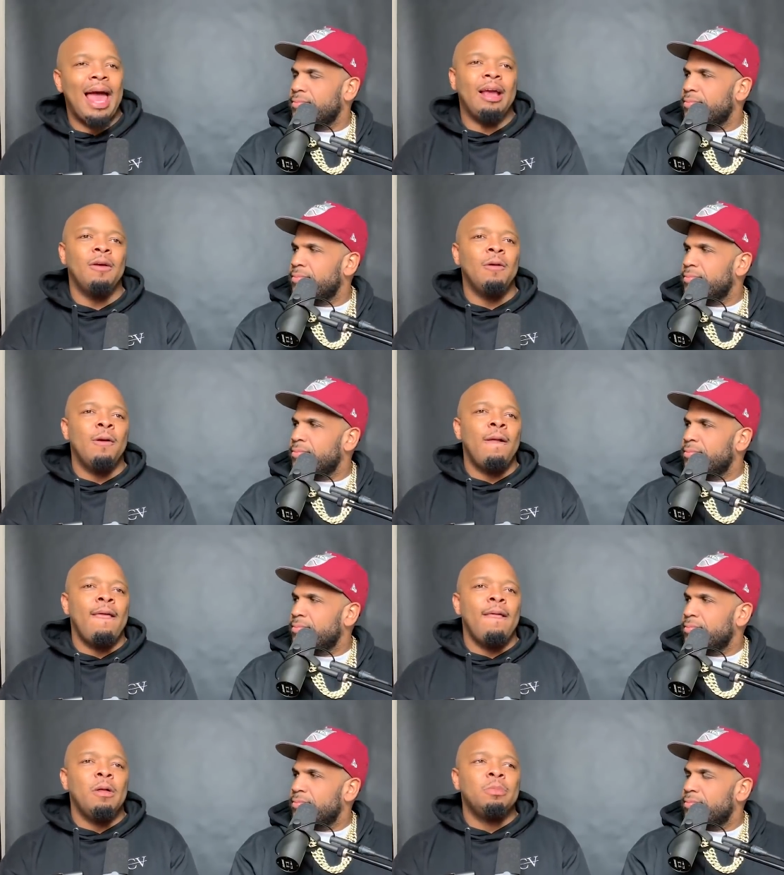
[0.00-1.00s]
Speaker 1: like
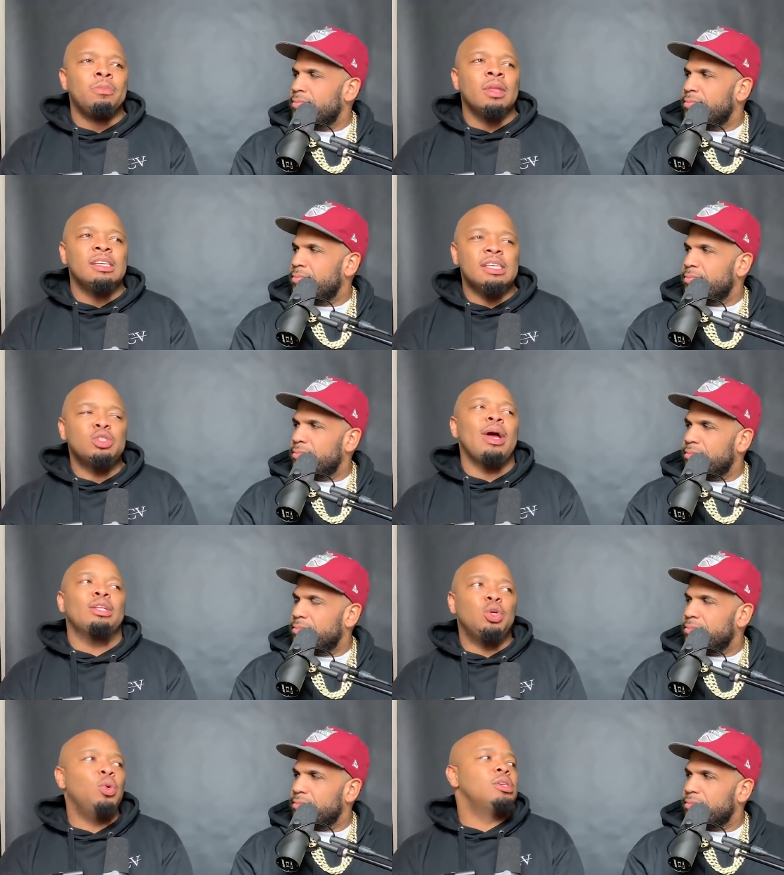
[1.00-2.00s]
Sister
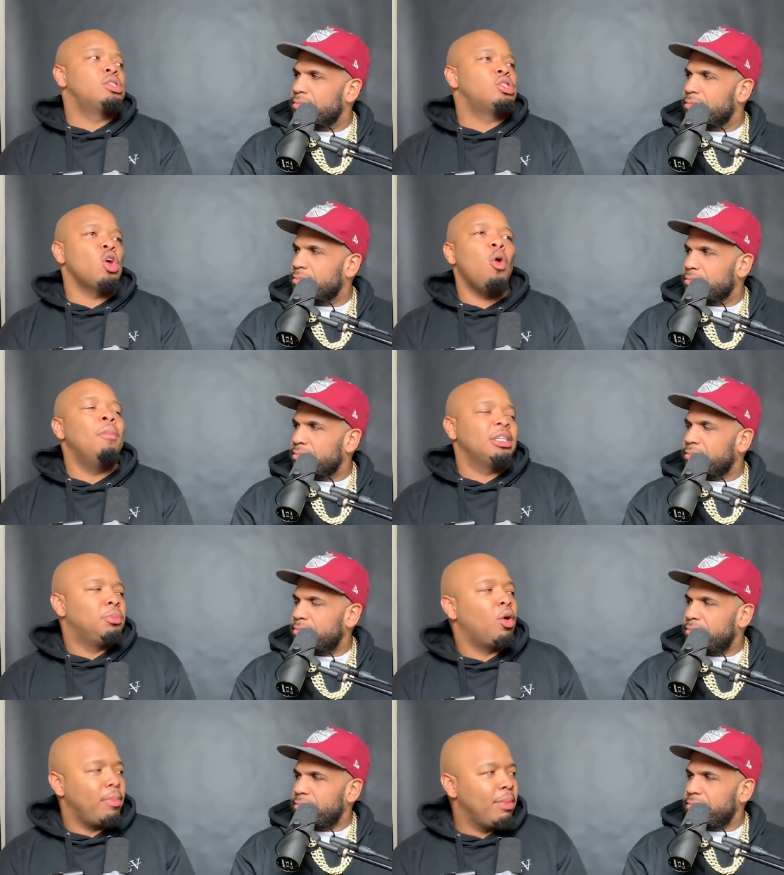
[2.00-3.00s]
Act 2 is so much
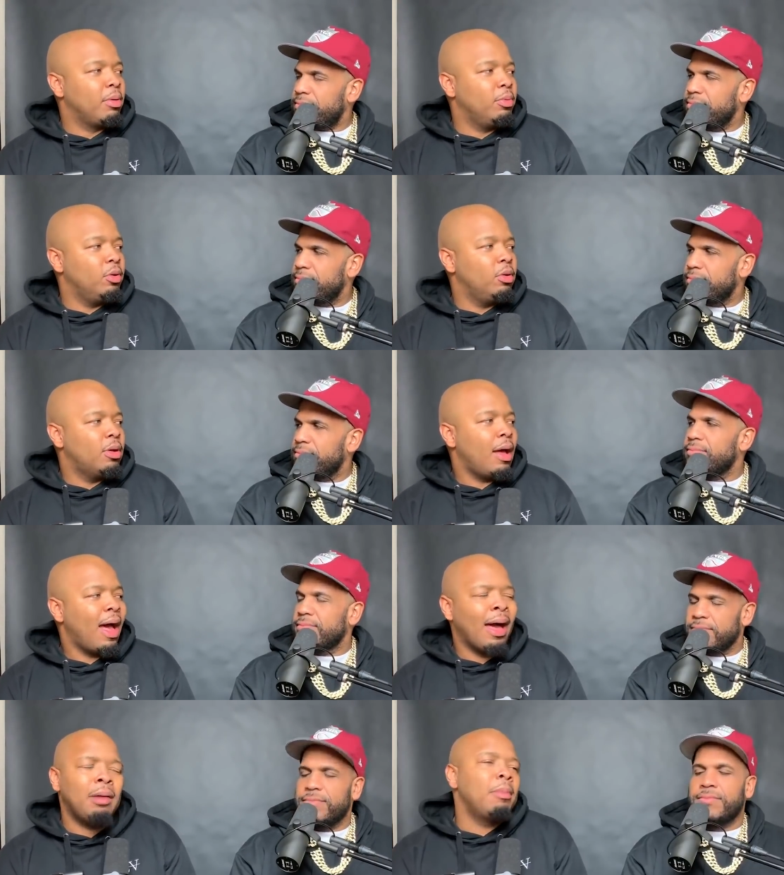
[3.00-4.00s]
more memorable.
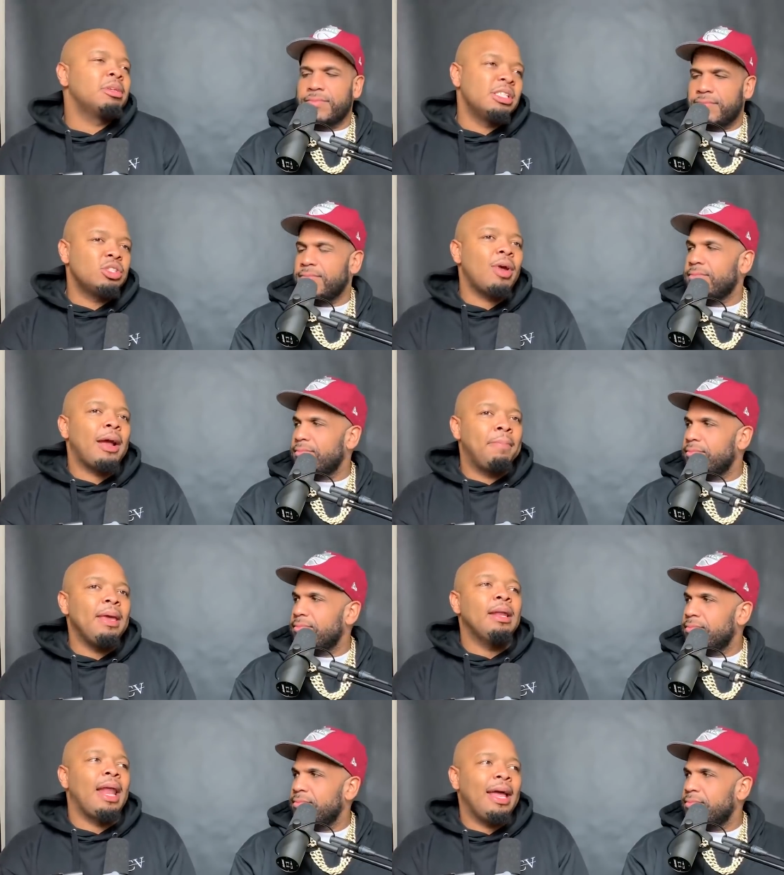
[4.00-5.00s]
Mm. I don't remember Sister Act
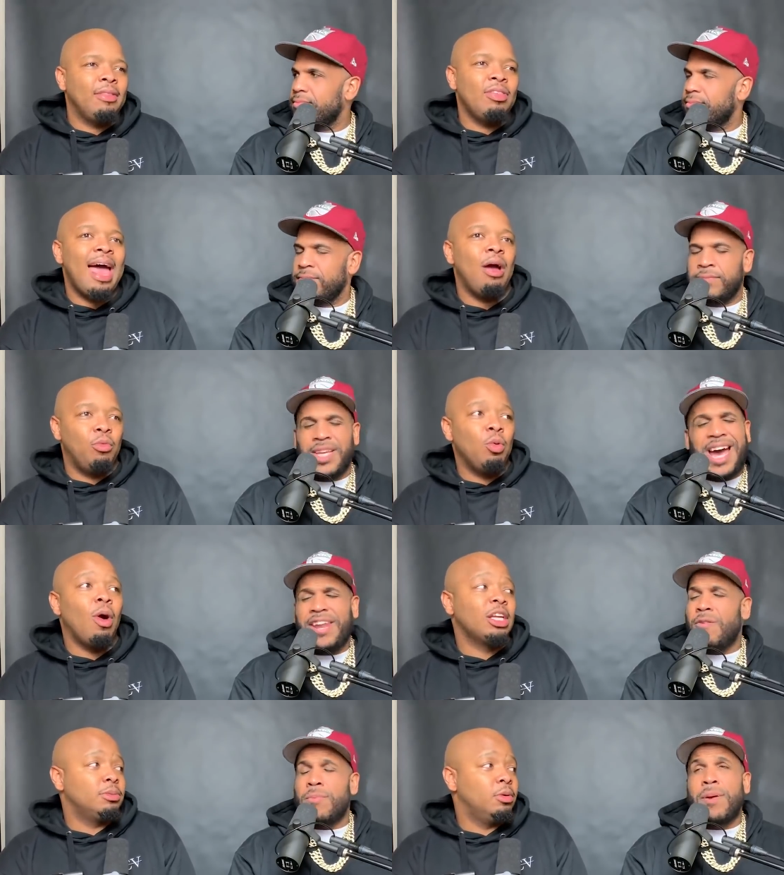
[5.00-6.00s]
being like that rewatchable.
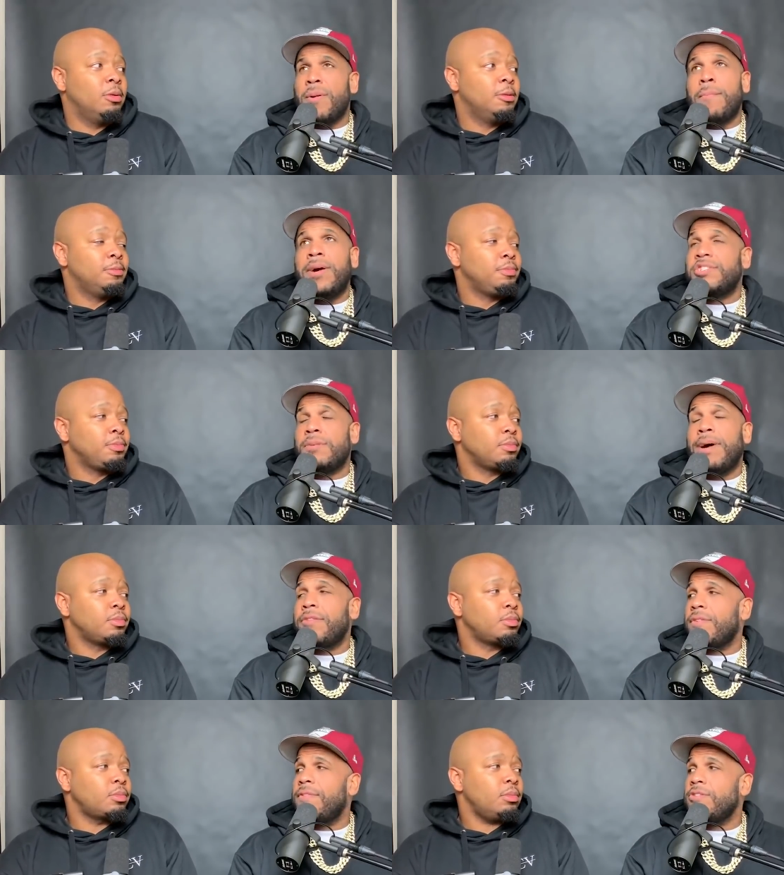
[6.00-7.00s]
I don't
Speaker 2: remember much
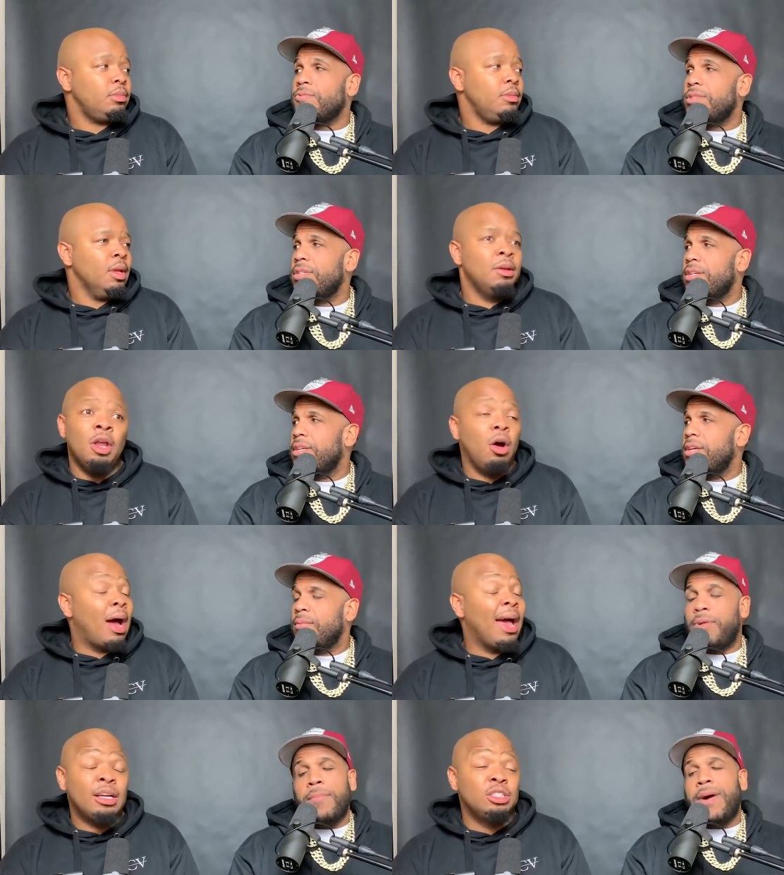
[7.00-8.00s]
about the first one.
Speaker 1: No,
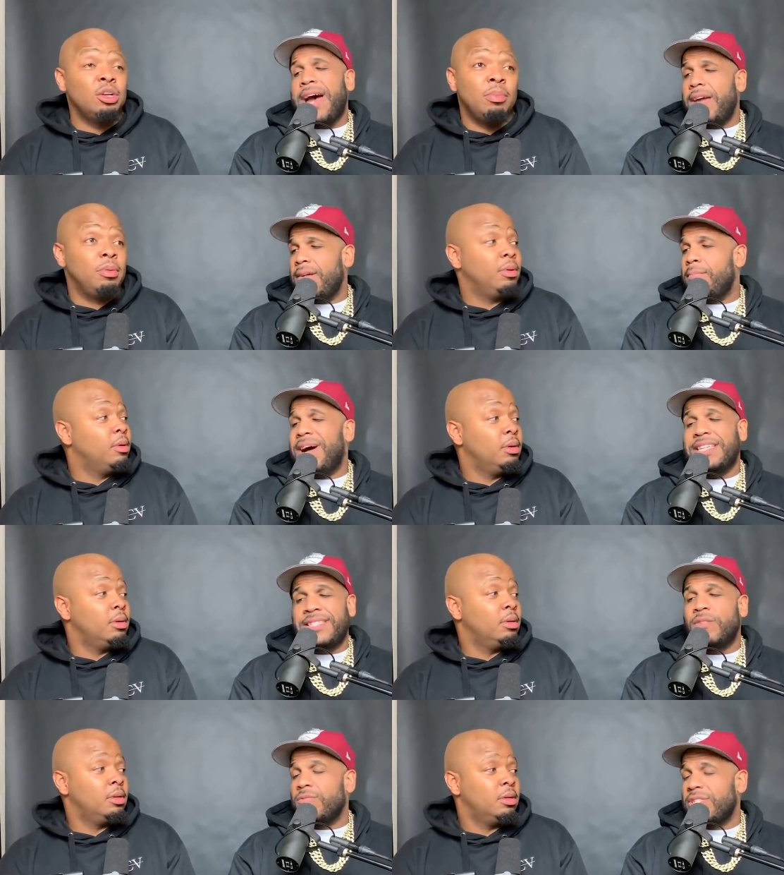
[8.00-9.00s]
I but my,
Speaker 2: my
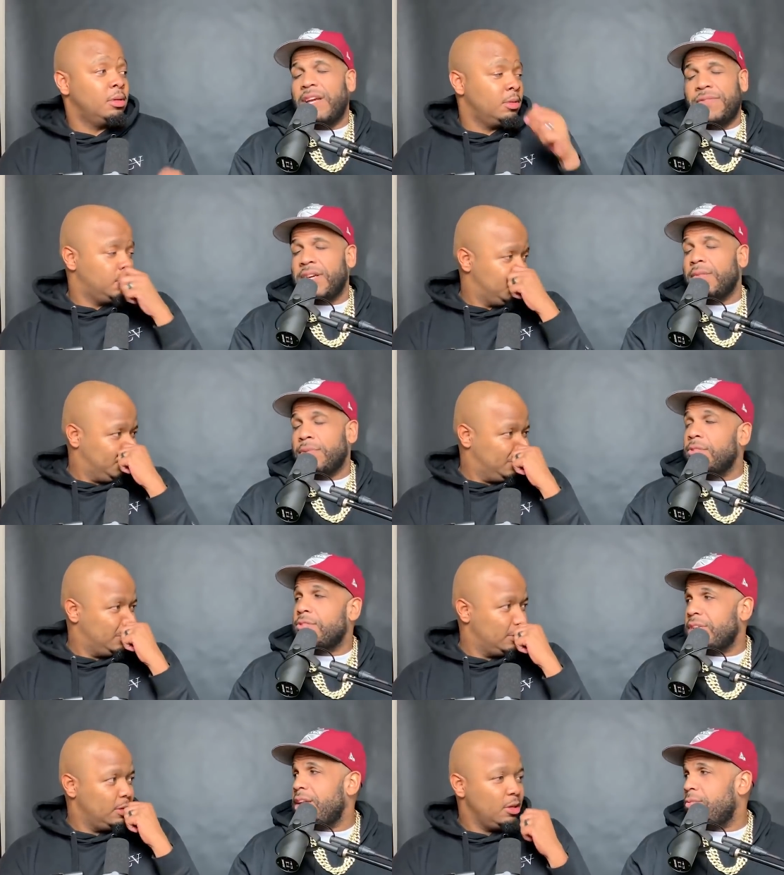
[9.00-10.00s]
sequel is definitely going to blow
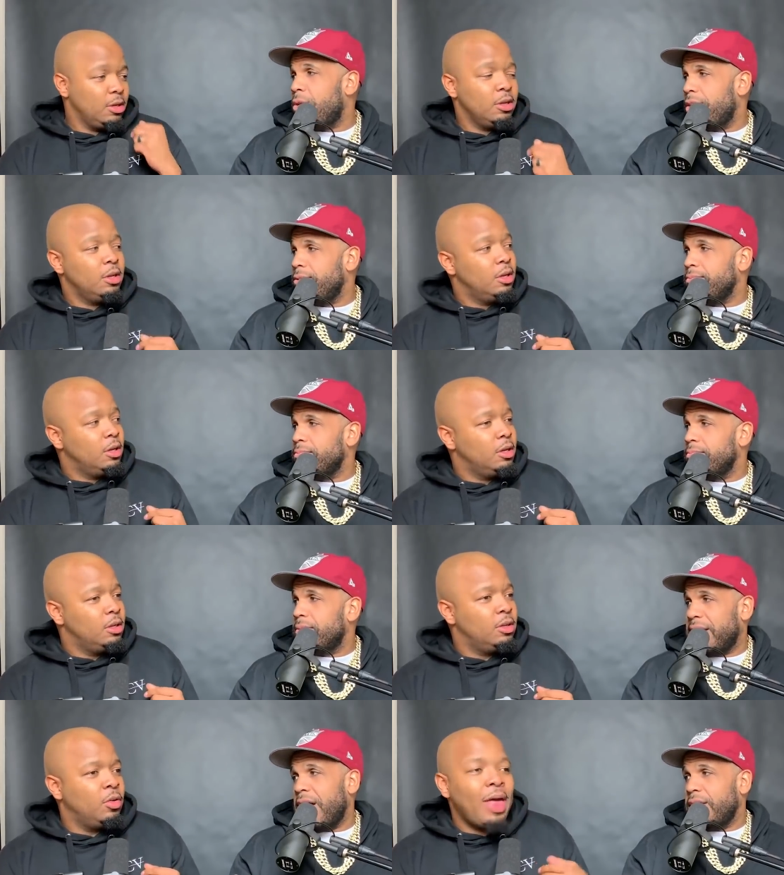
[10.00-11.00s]
yours out of the water.
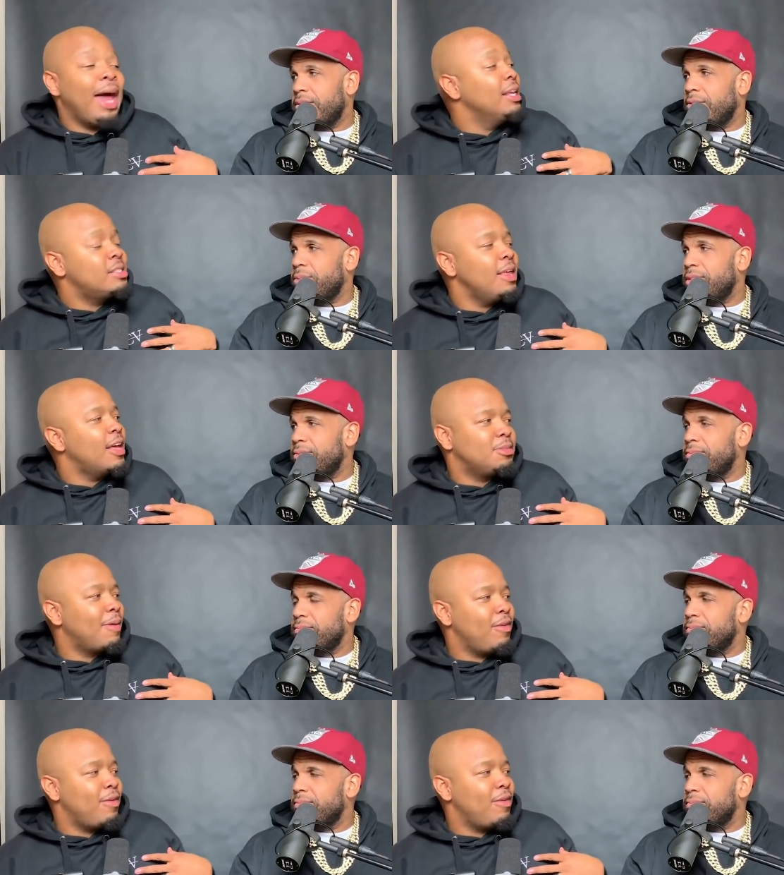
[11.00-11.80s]
Like well, I, I didn't say
Speaker 1: that's my